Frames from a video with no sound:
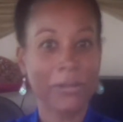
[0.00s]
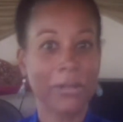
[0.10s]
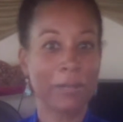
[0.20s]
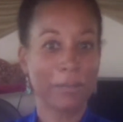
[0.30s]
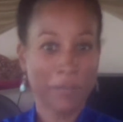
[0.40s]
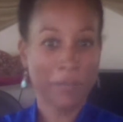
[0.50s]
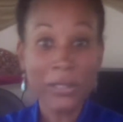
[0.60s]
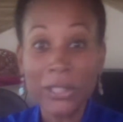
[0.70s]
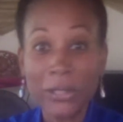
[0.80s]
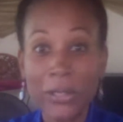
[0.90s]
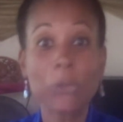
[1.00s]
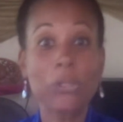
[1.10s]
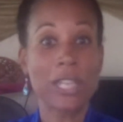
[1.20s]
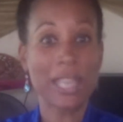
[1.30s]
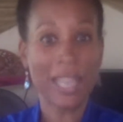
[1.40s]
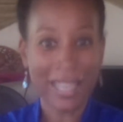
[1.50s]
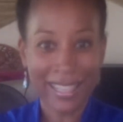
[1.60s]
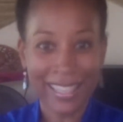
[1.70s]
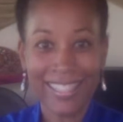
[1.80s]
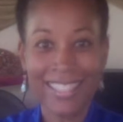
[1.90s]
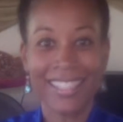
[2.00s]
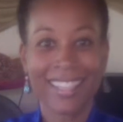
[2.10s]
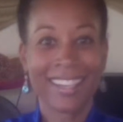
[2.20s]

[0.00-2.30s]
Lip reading: or personal coaching.